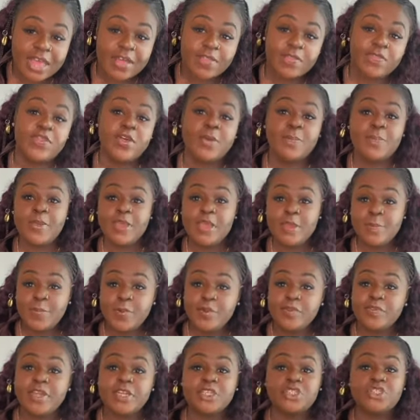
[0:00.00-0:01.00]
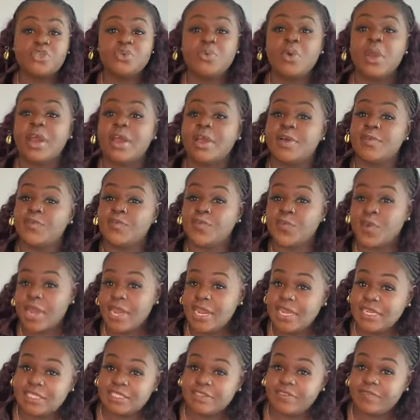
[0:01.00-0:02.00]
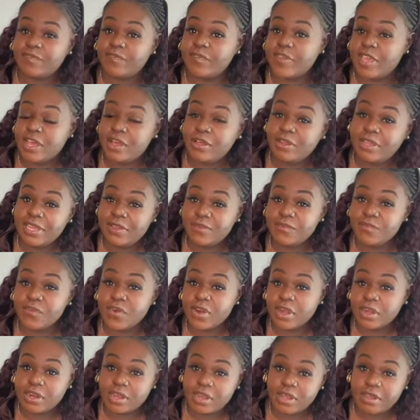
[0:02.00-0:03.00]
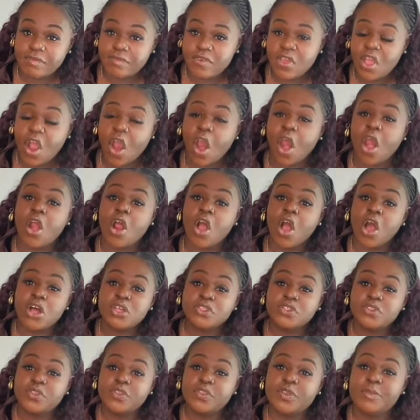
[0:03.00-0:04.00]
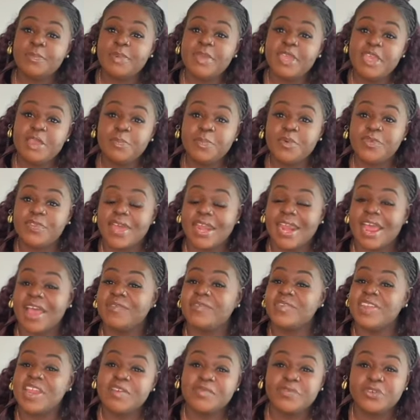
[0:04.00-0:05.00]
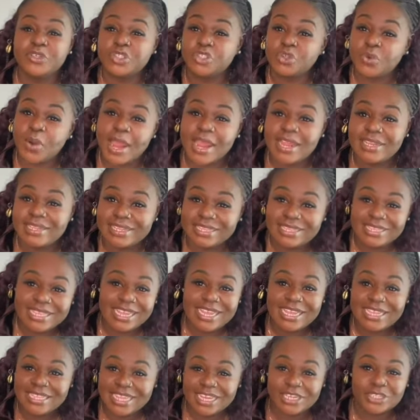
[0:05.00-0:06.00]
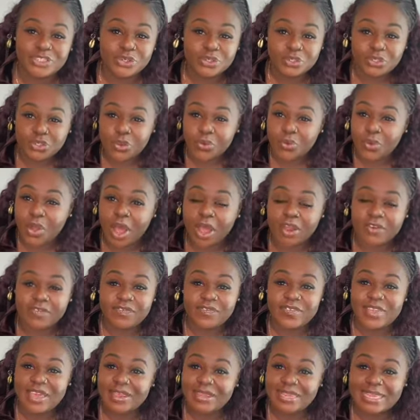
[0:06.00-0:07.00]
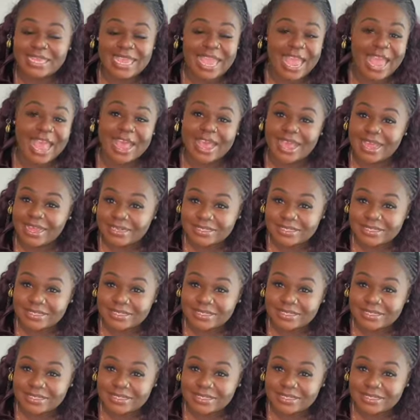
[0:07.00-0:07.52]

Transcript: The people that you are afraid to fail in front of are also the people that have never tried the thing that you're so-called failing at.